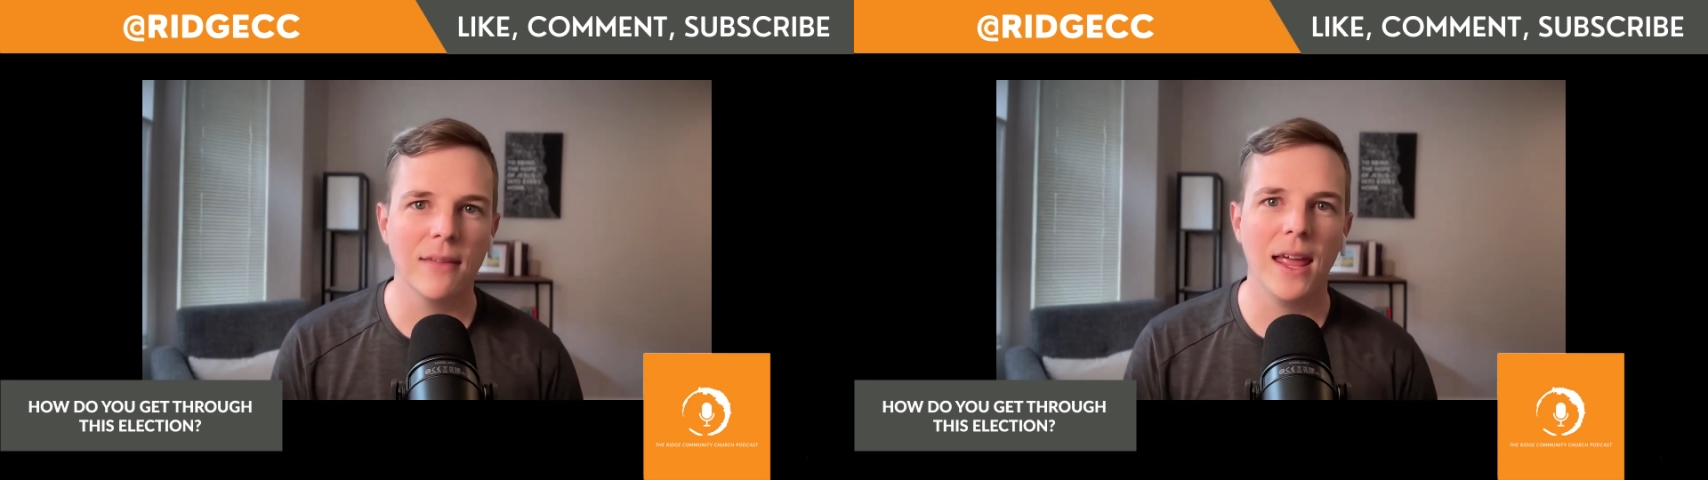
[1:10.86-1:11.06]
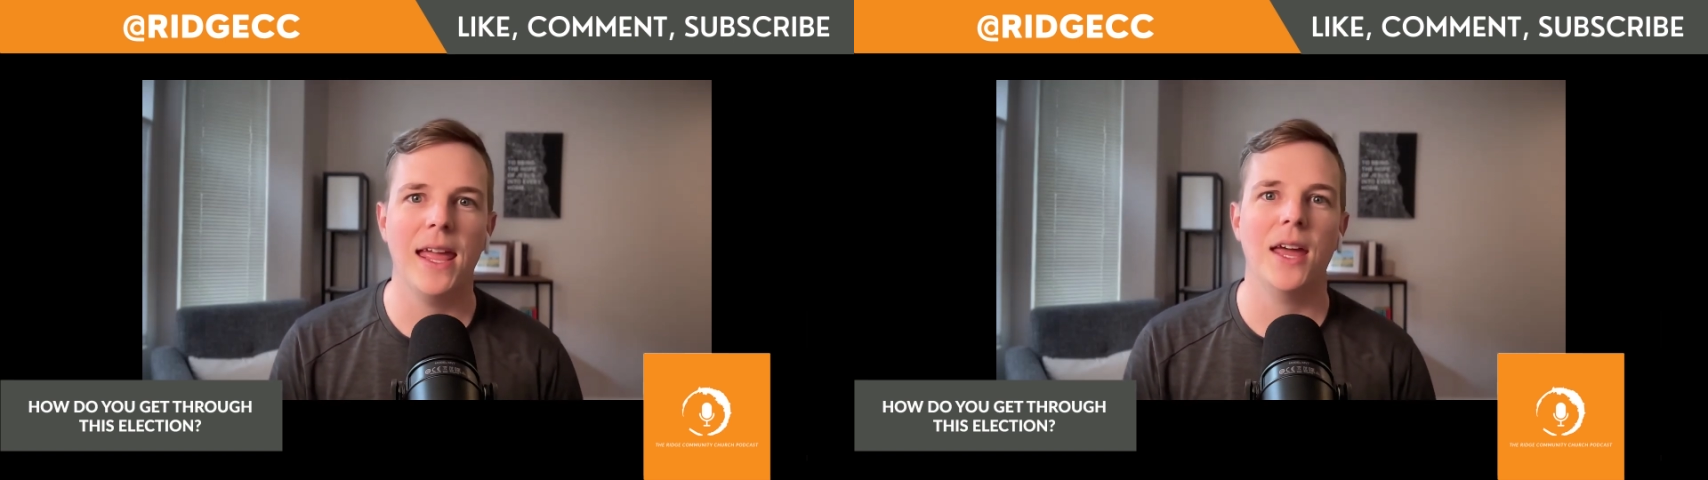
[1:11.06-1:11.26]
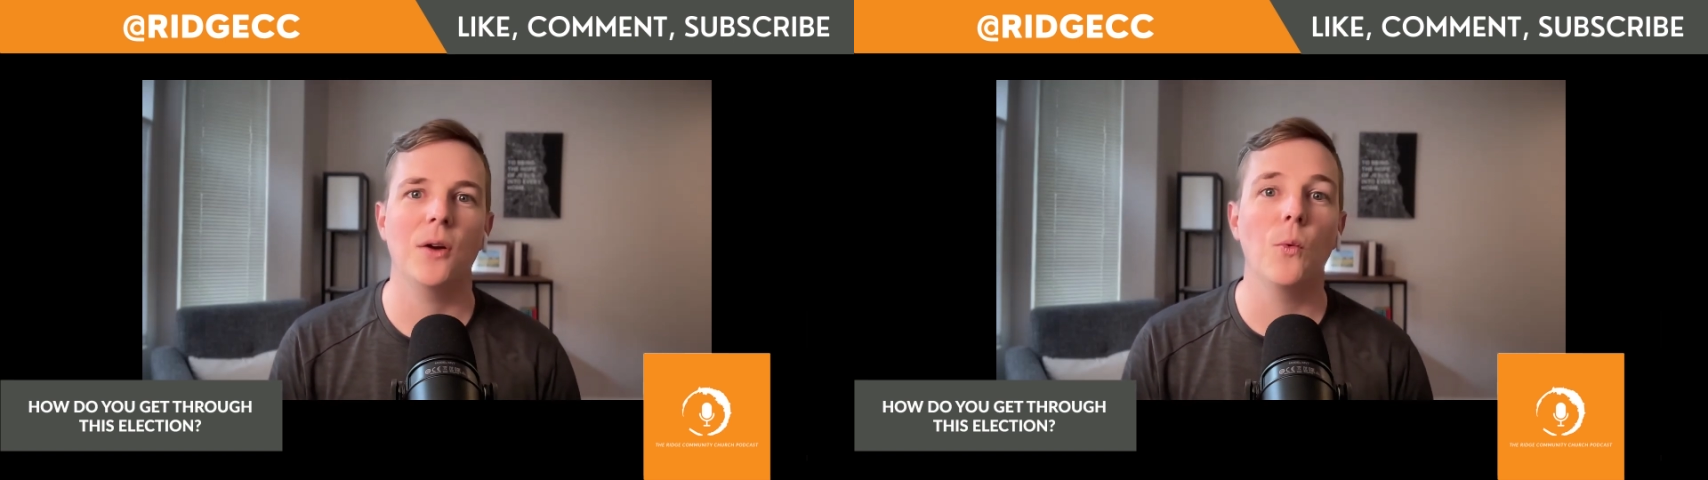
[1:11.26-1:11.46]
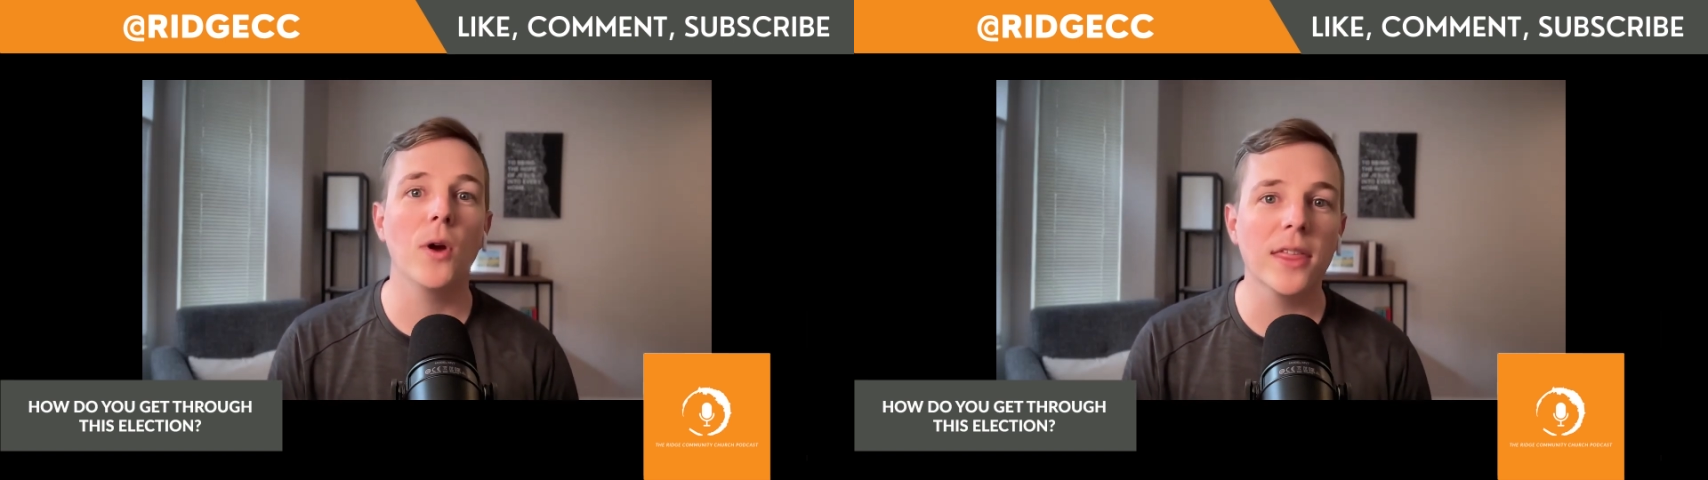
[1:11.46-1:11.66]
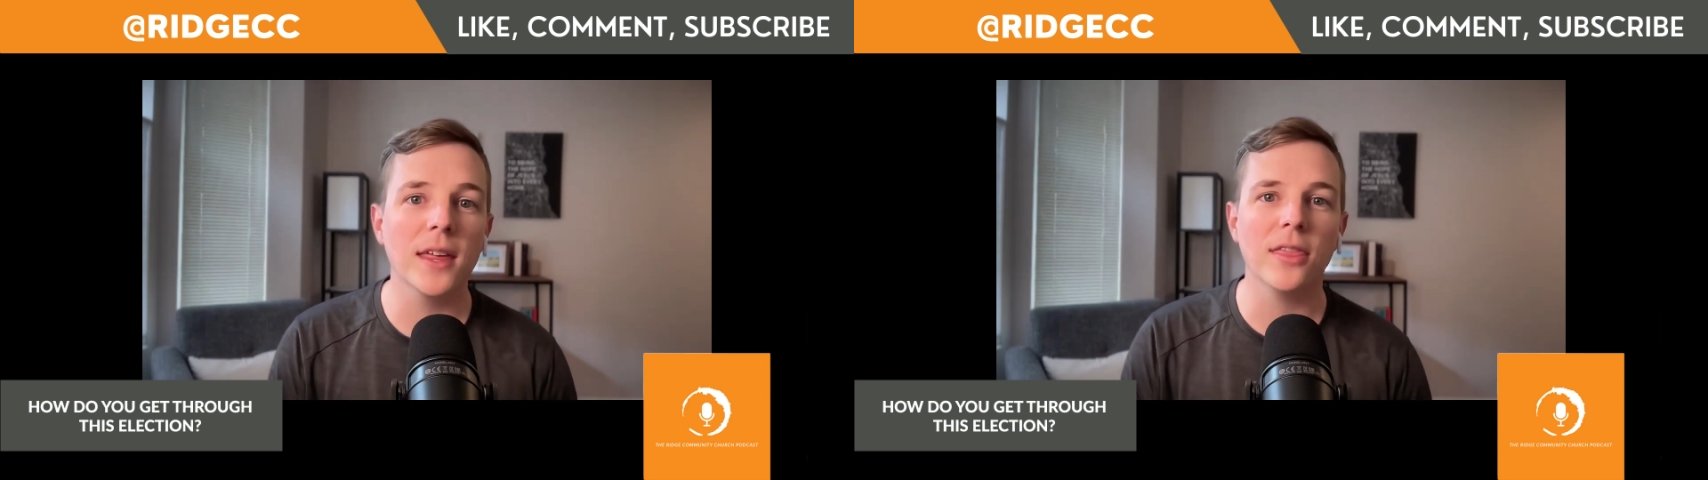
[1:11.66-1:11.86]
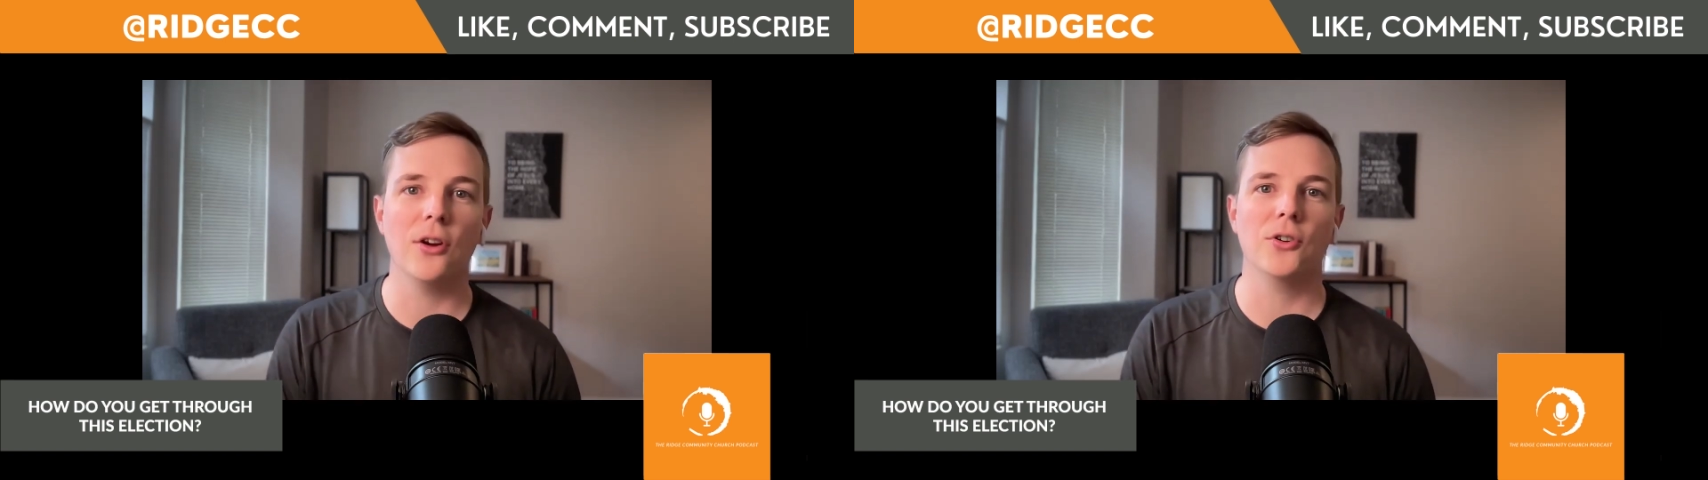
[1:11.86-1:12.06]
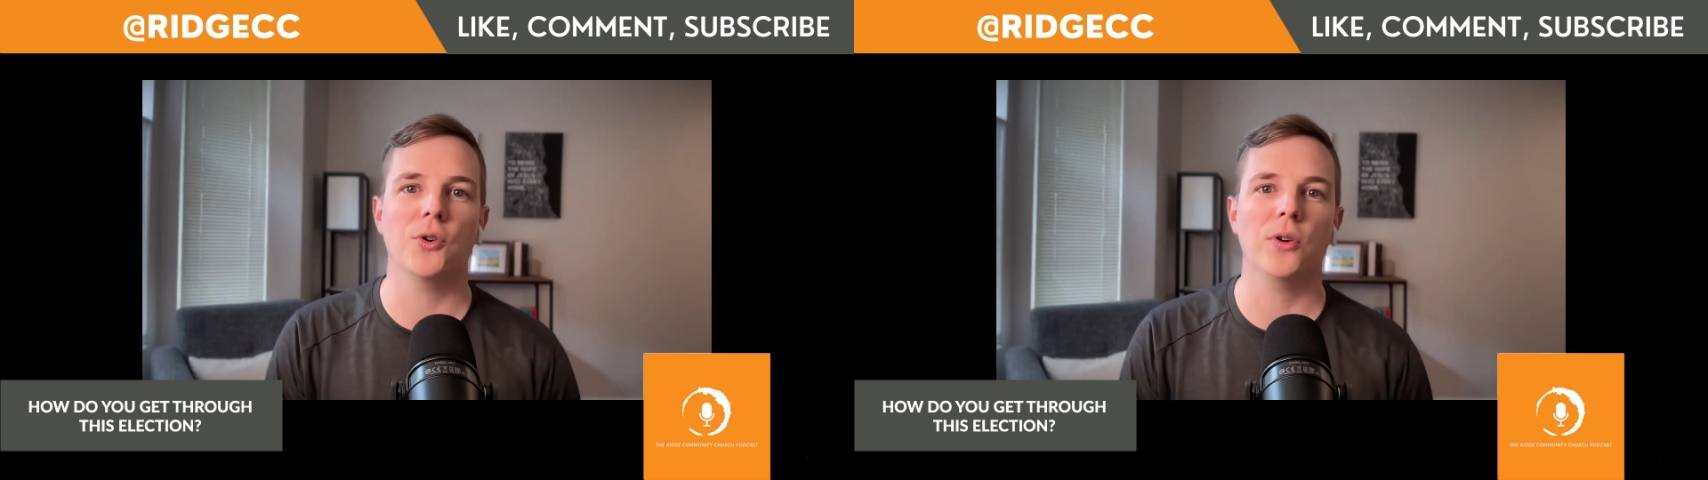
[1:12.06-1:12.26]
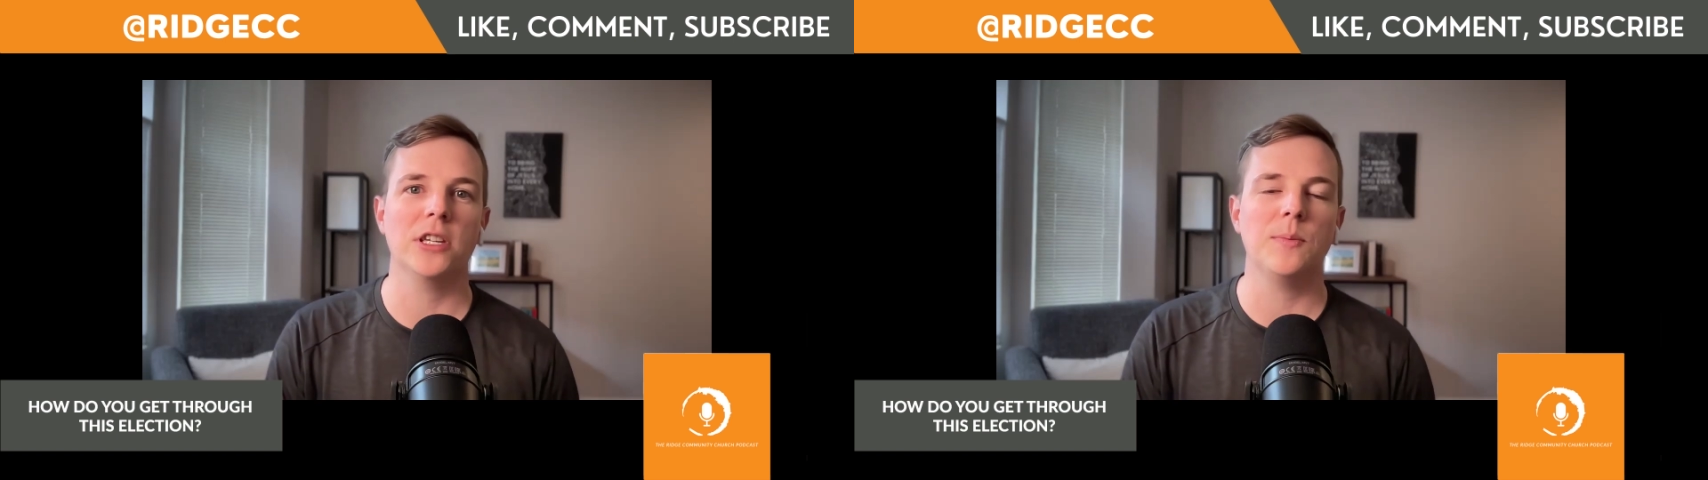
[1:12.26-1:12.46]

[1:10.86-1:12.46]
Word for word: And with it, there is going